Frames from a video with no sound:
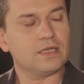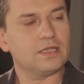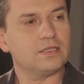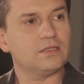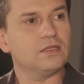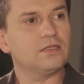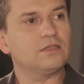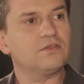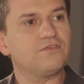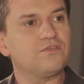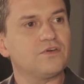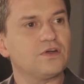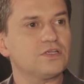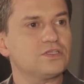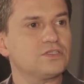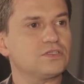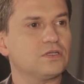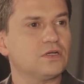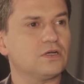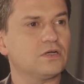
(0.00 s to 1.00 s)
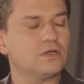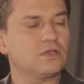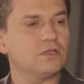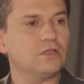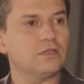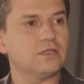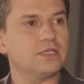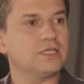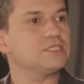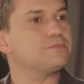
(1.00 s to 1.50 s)
And the first
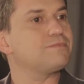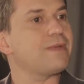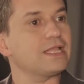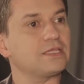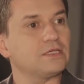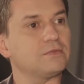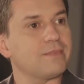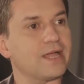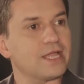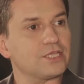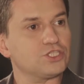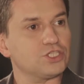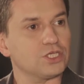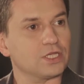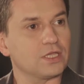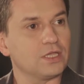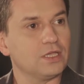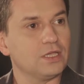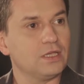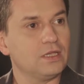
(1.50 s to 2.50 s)
hurdle is pattern matching.